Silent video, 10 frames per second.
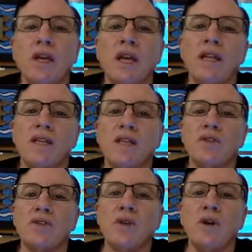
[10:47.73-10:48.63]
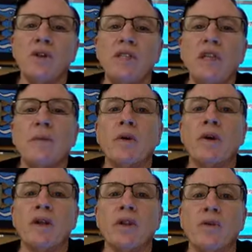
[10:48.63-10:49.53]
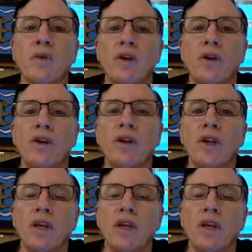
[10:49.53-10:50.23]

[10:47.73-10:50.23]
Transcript: And it says Grow Deeper in the Word.